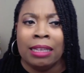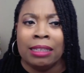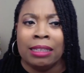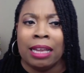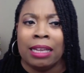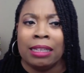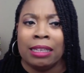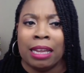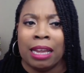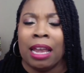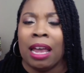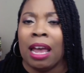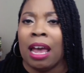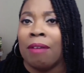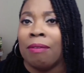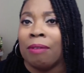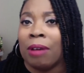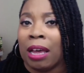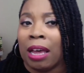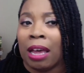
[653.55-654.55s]
that they
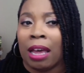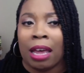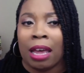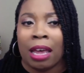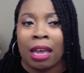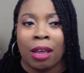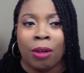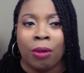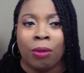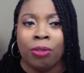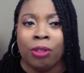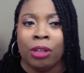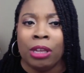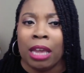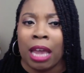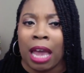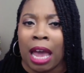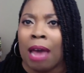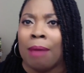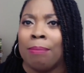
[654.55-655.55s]
have a healthy,
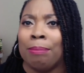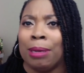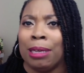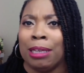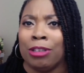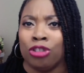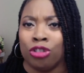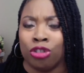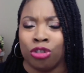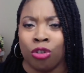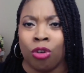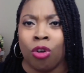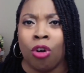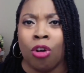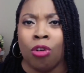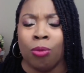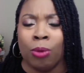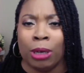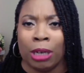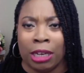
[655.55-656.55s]
happy,
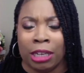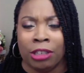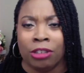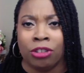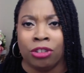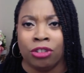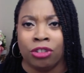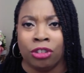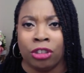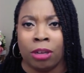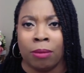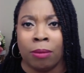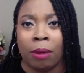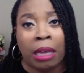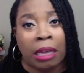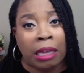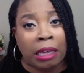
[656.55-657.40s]
strong relationship.